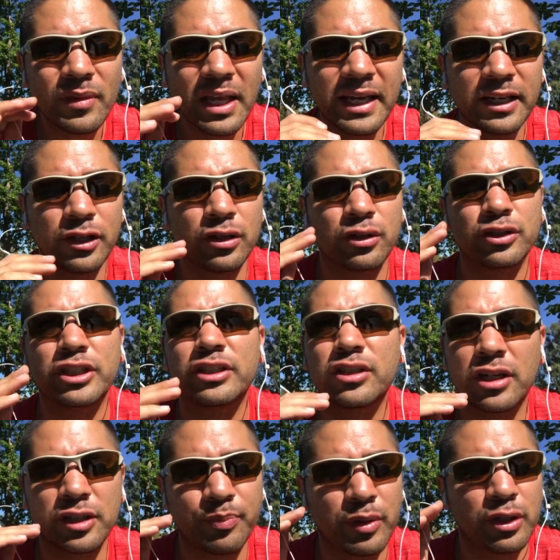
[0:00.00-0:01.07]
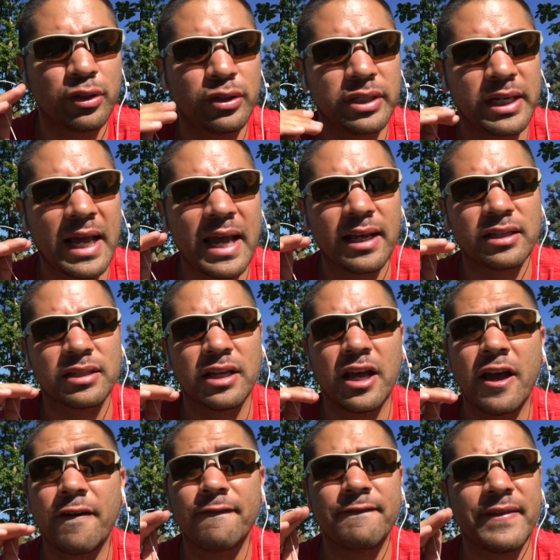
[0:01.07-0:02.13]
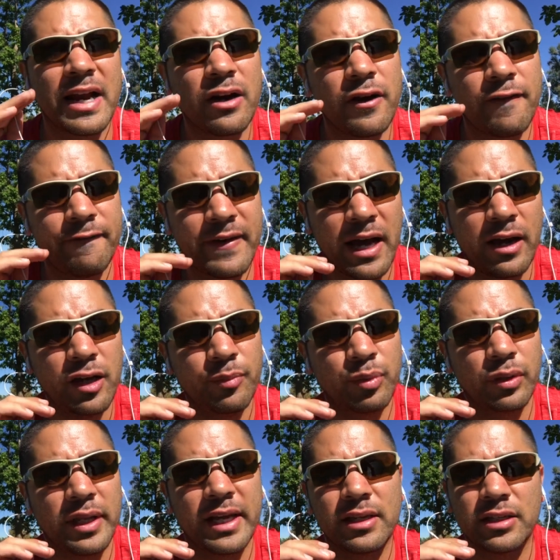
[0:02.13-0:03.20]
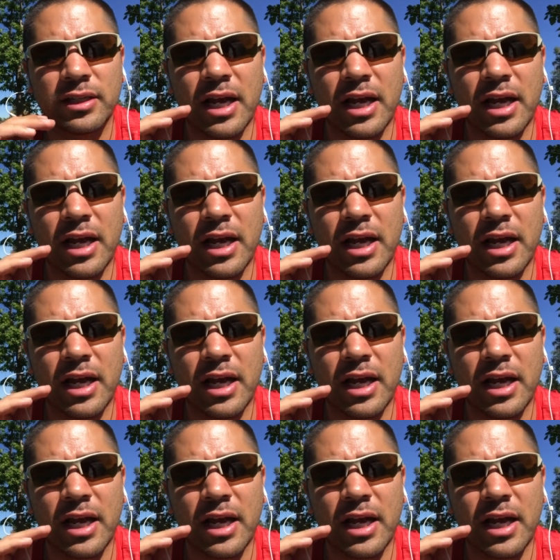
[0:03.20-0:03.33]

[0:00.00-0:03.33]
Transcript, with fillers: And you know, she starts producing eggs very valuable eggs.